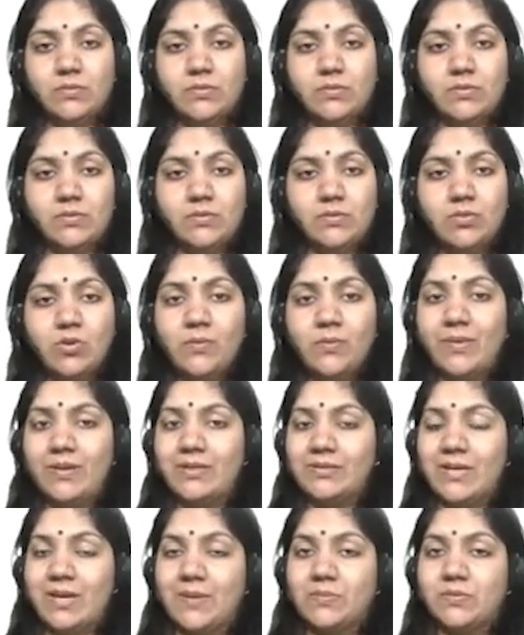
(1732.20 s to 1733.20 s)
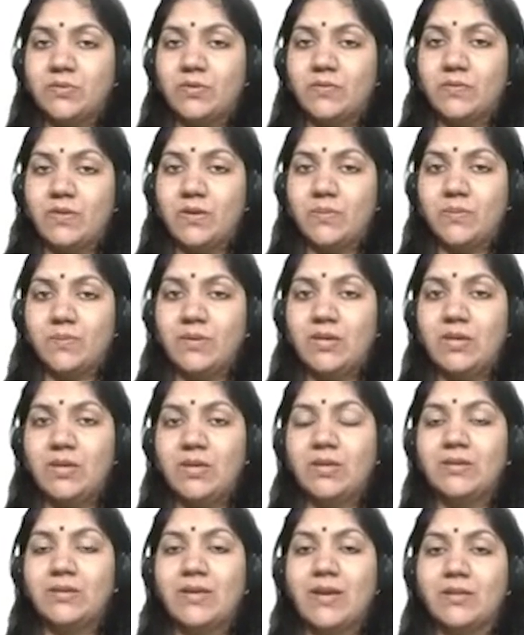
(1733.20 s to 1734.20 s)
so many types of company
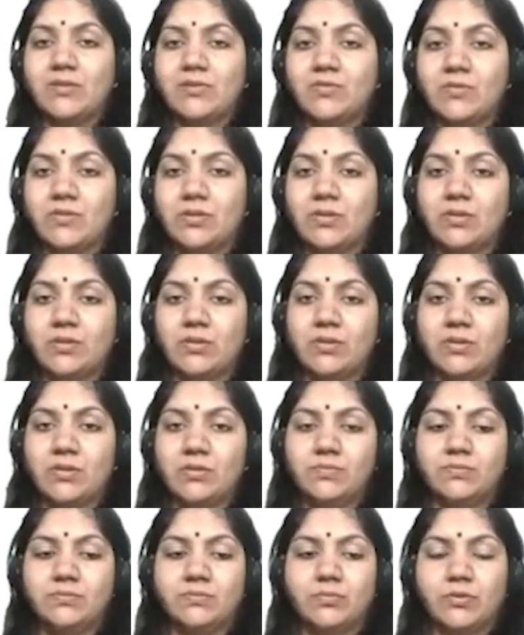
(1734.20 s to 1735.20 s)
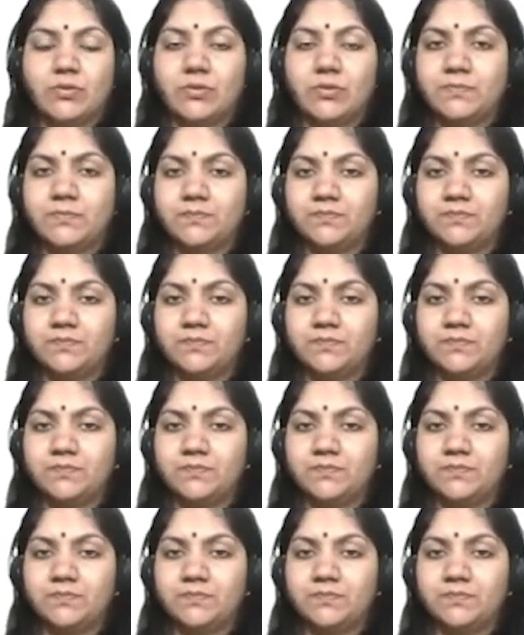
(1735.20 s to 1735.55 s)
that is written in the book.